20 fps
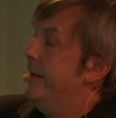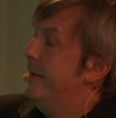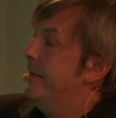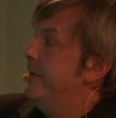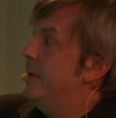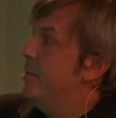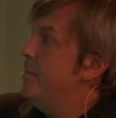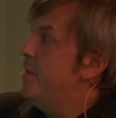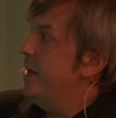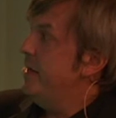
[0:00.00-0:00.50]

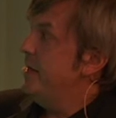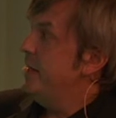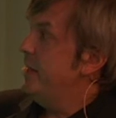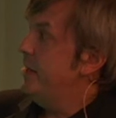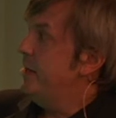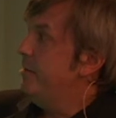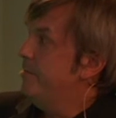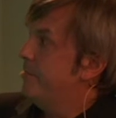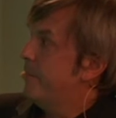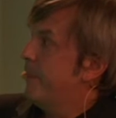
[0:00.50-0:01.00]
The
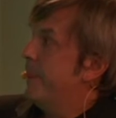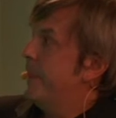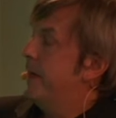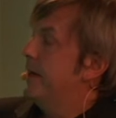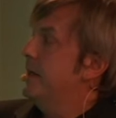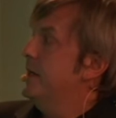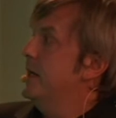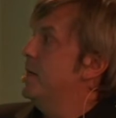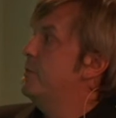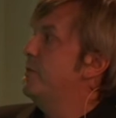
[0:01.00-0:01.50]
money
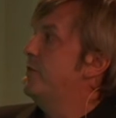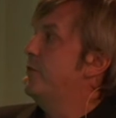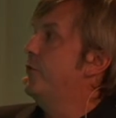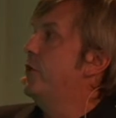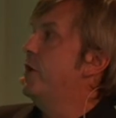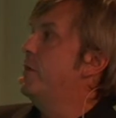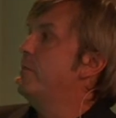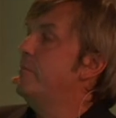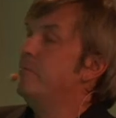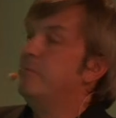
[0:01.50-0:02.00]
comes
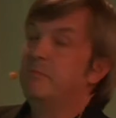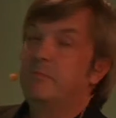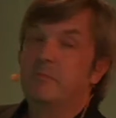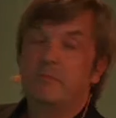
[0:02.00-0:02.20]
from